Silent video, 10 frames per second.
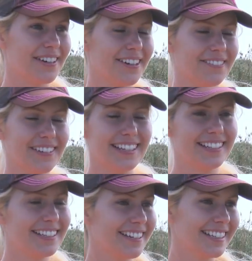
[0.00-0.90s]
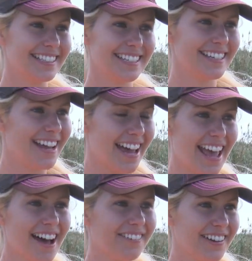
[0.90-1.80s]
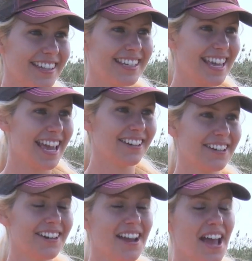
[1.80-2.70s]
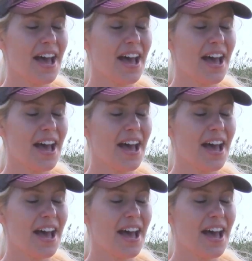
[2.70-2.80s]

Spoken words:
where we clearly did not outweigh the gator.